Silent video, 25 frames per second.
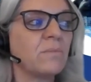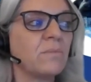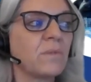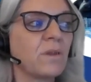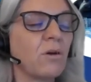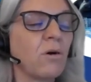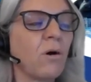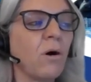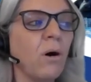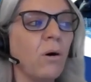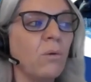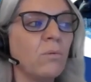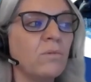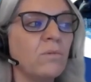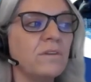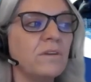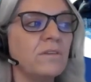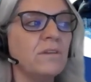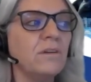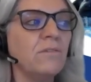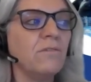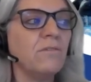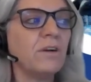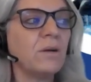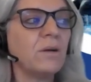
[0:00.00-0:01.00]
how the
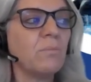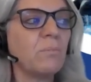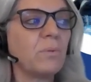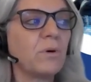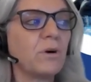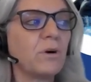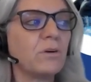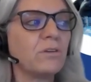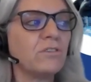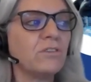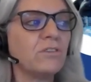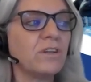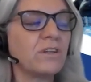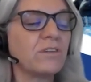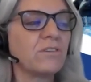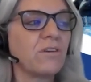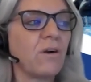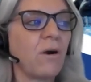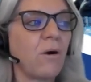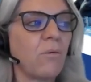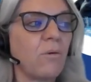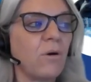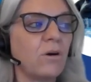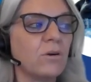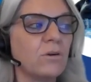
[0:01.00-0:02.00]
different projects
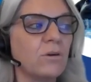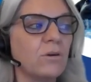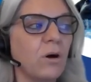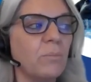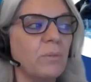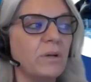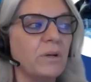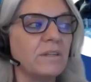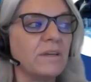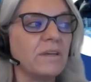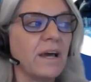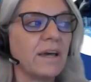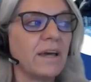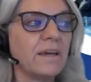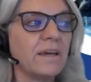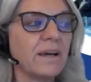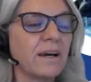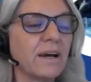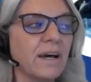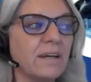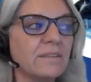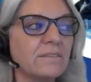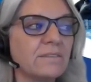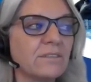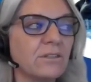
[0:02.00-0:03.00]
around OPENDEI
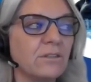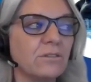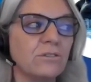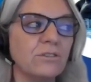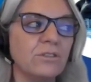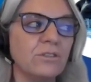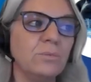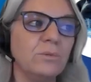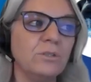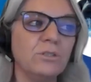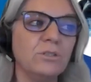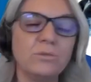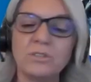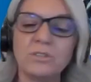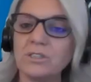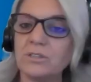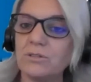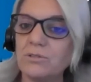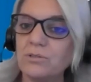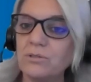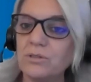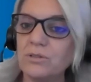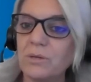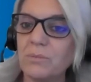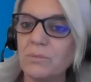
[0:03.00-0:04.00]
has contributed
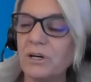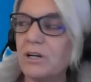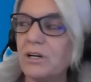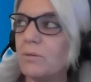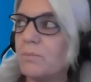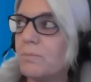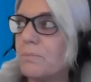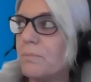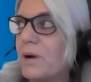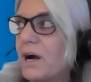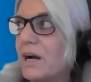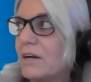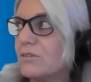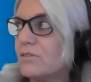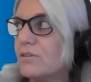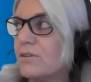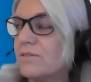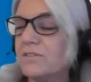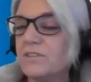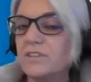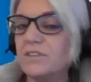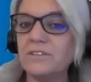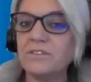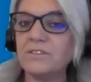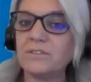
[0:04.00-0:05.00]
to develop part
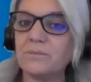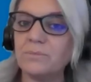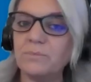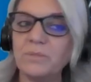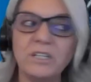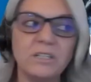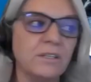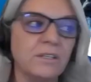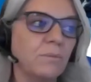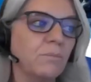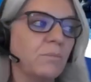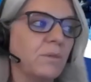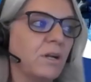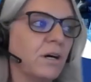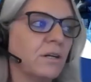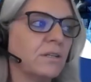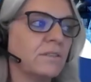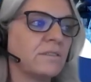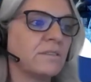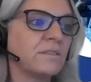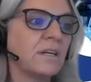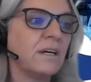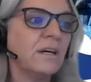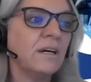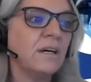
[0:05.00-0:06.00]
of these building
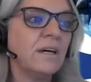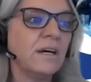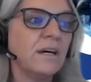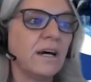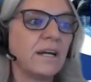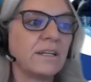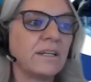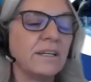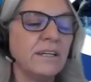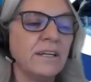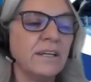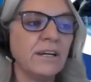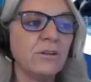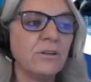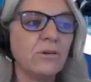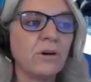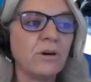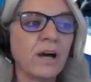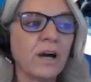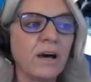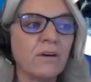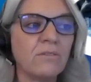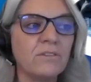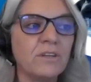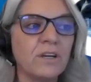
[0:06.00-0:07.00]
blocks. And here you
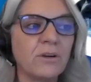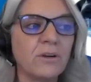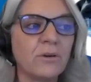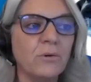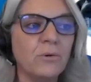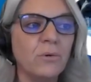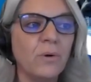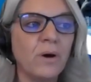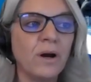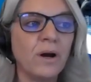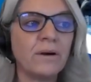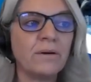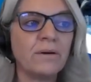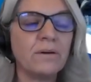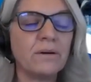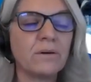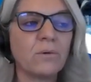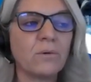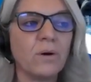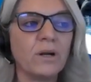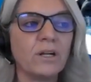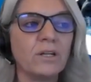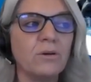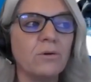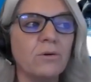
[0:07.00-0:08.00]
have the QR
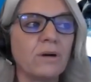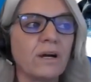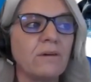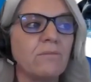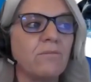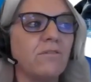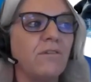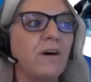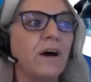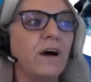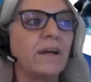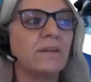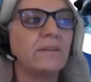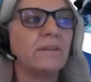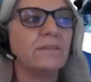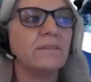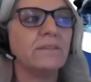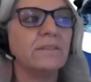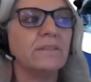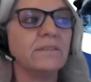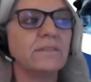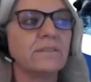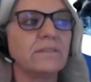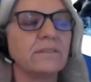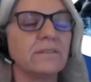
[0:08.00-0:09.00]
where you can find
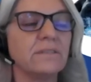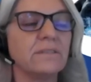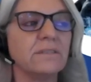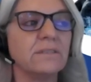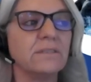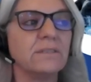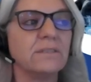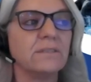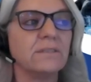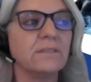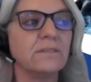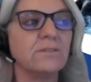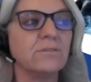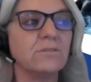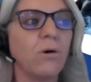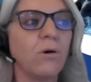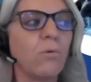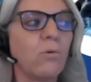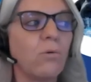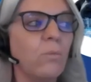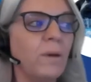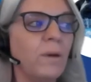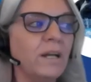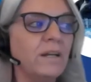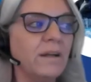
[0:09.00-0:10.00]
this
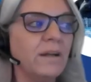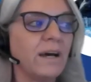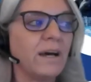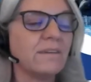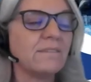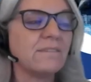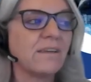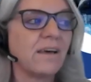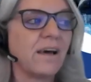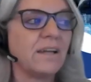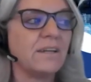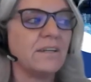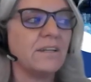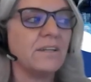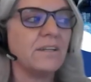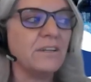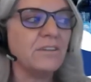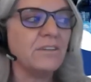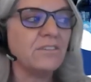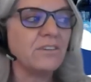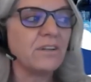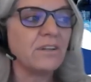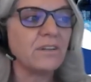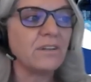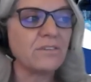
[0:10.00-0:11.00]
document as an
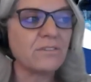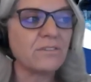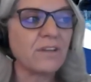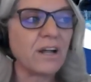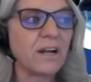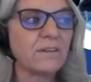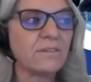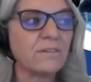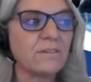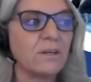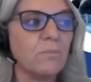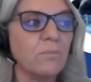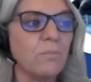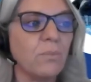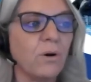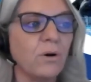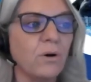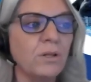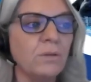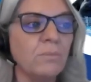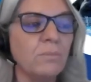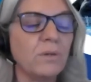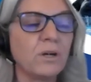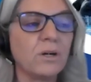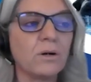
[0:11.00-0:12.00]
initial starting
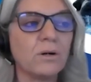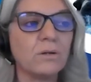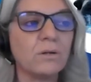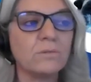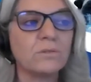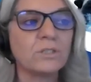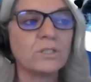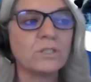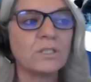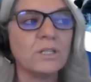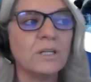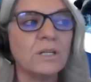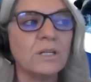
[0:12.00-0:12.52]
point, because